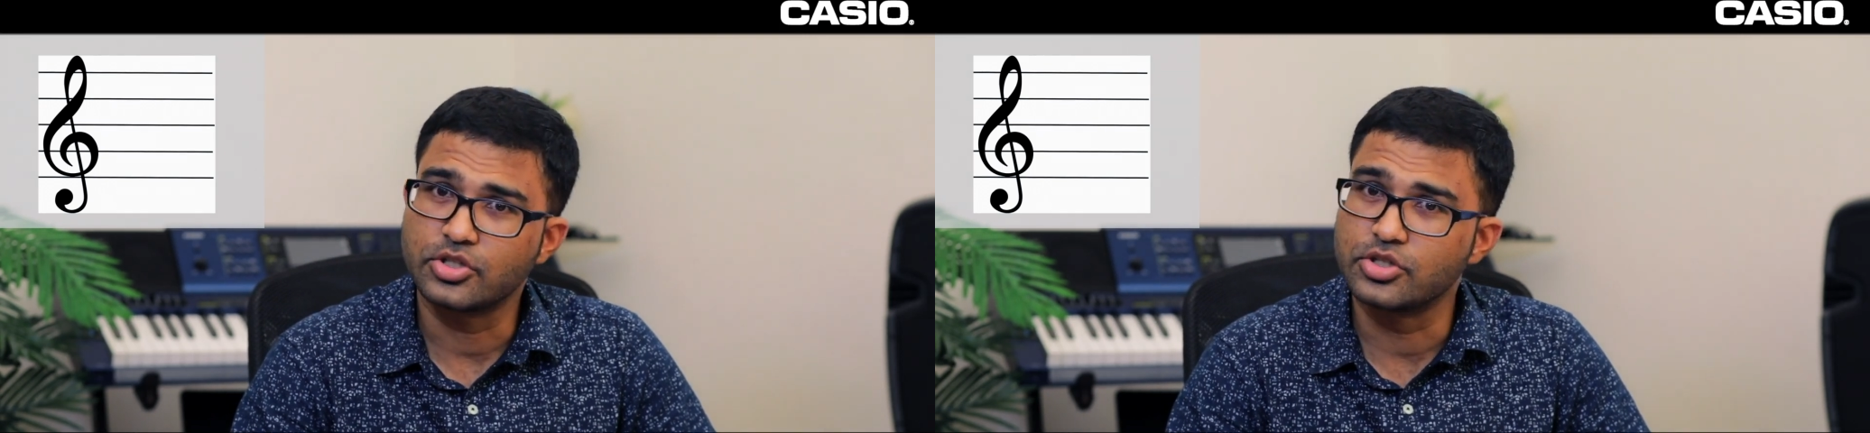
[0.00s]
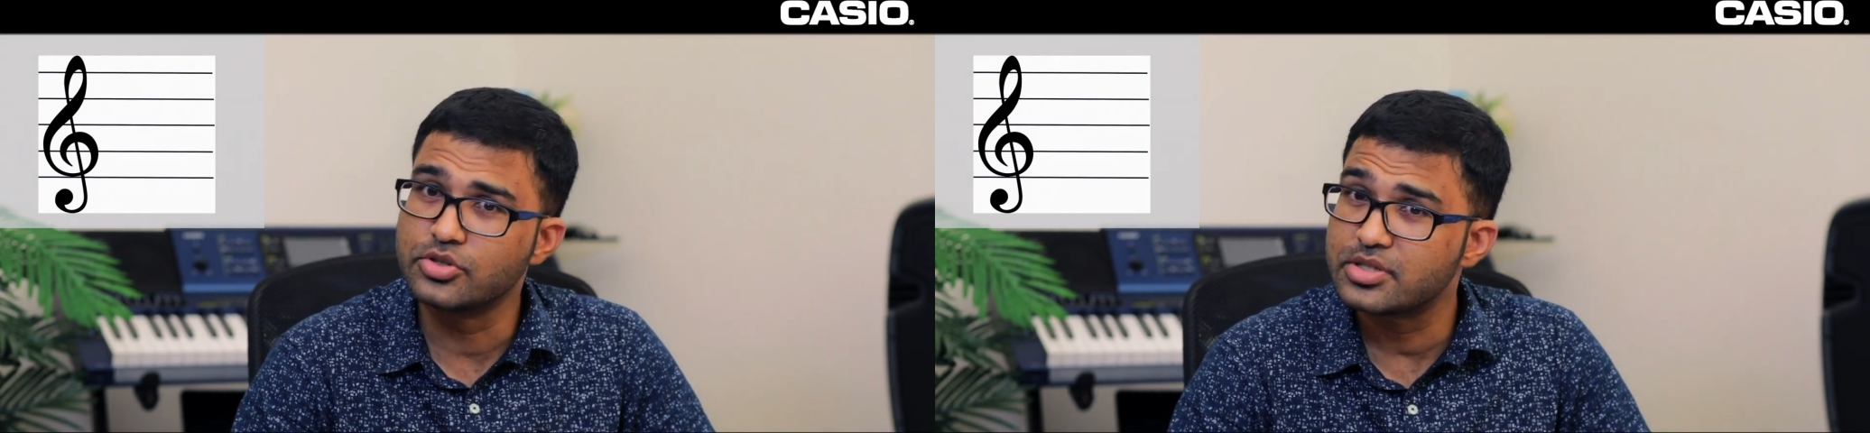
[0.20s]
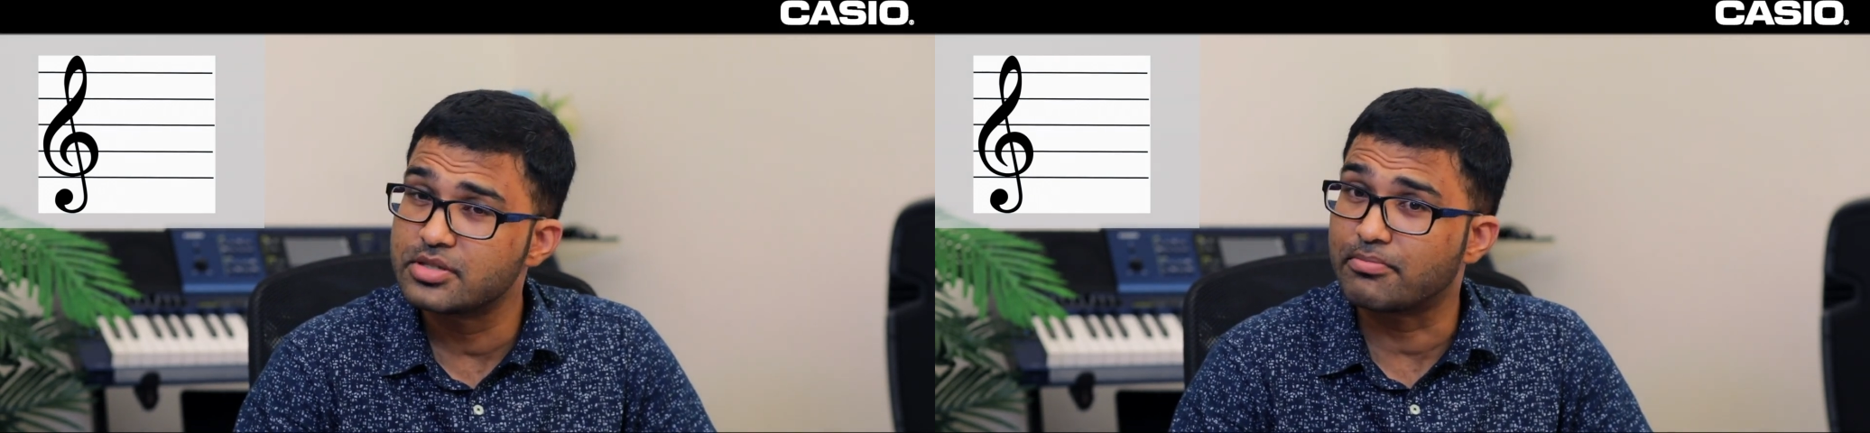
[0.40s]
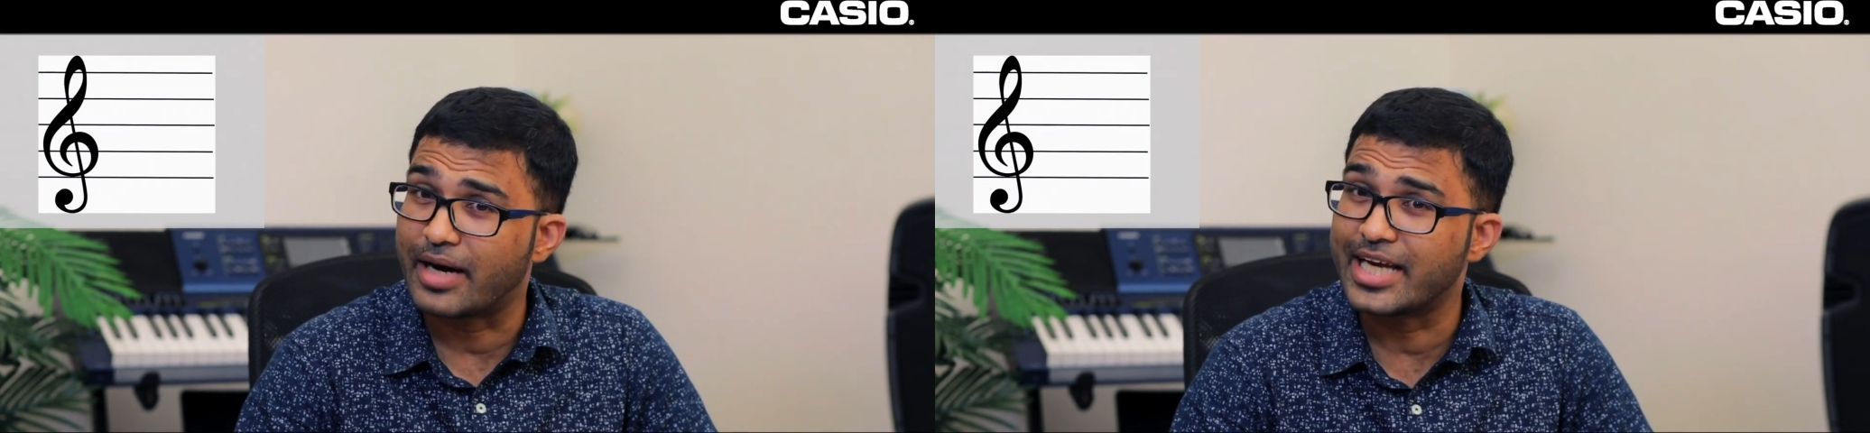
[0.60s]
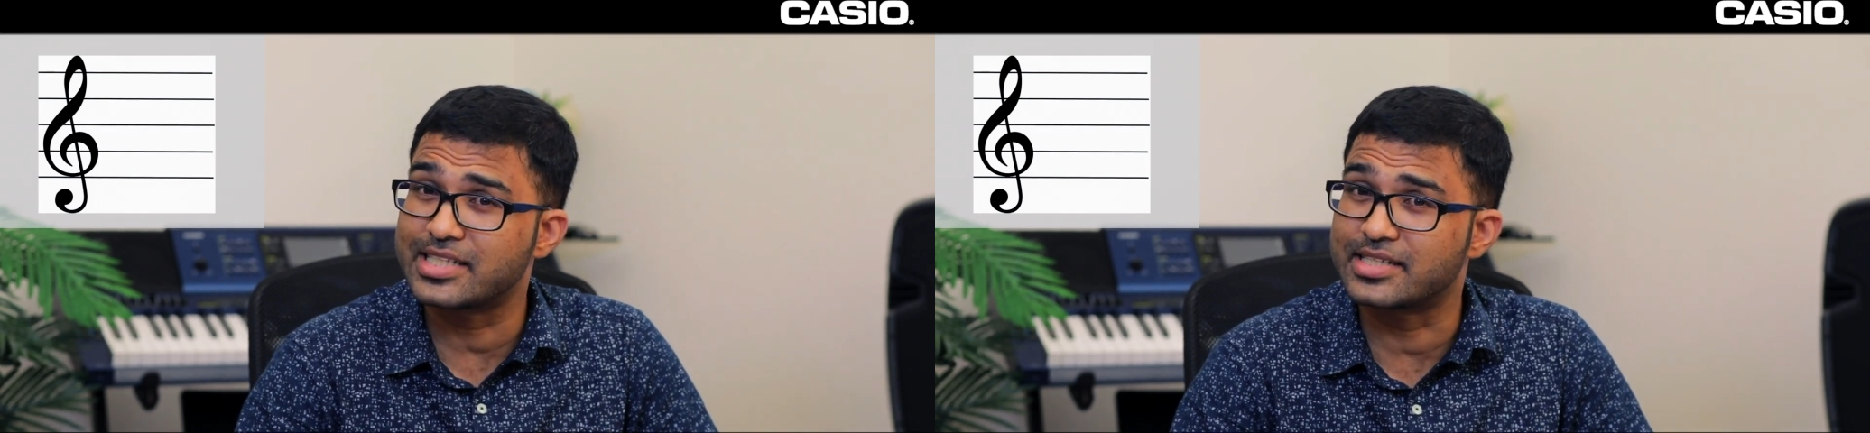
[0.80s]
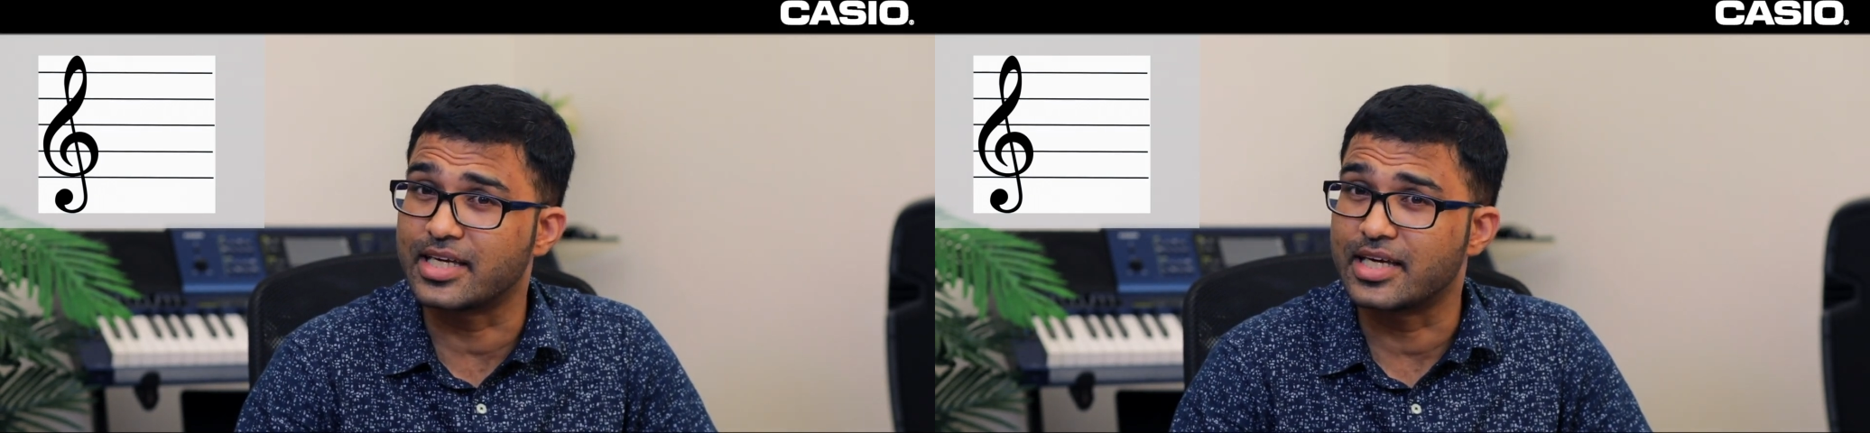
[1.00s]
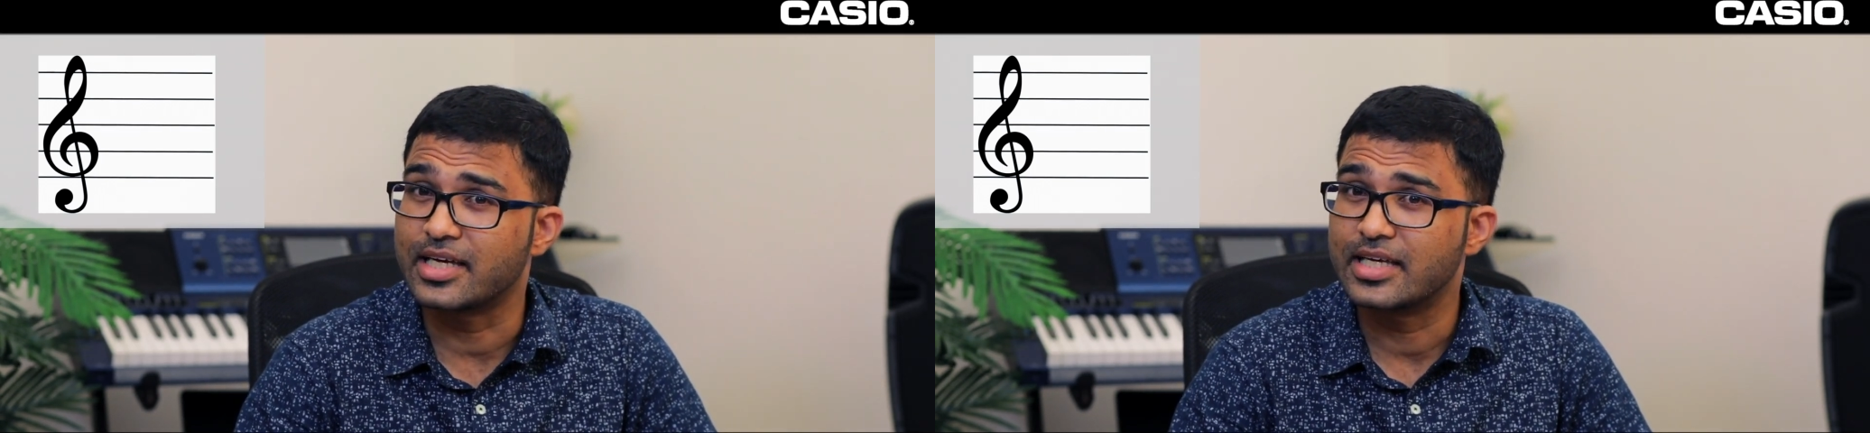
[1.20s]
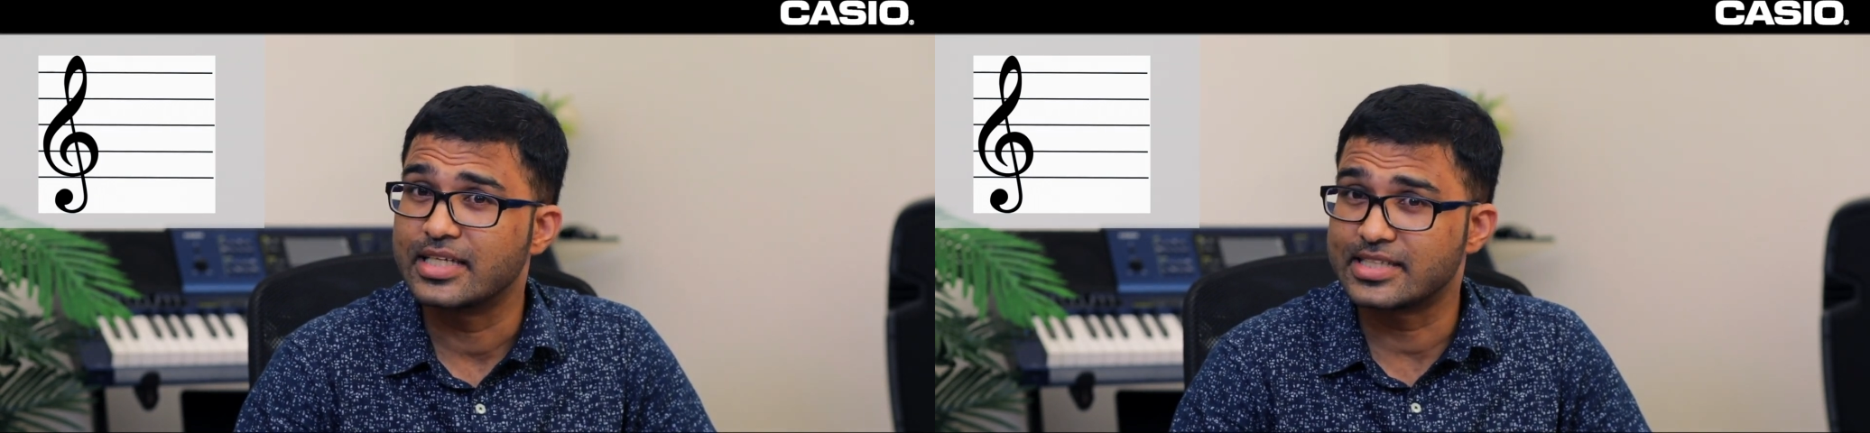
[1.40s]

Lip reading: you might see